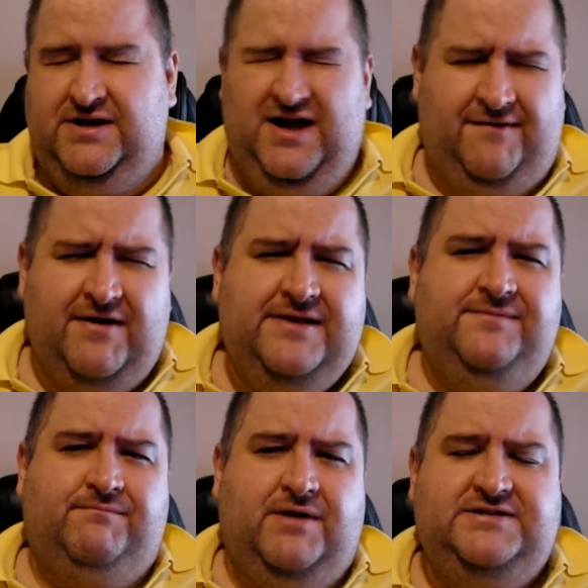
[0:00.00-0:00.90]
I've
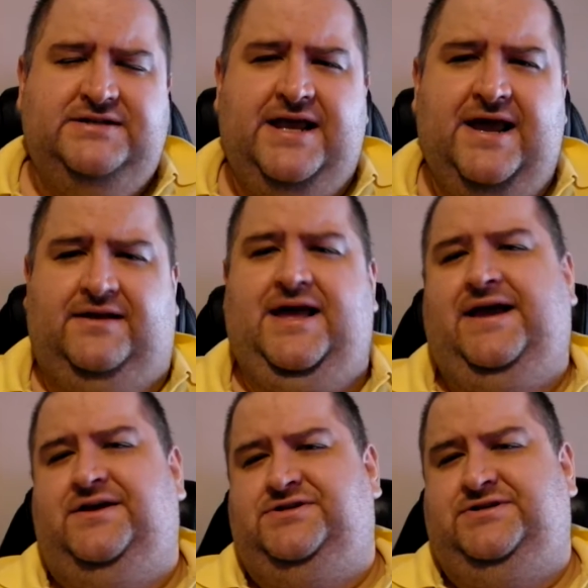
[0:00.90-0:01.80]
mostly had lag issues,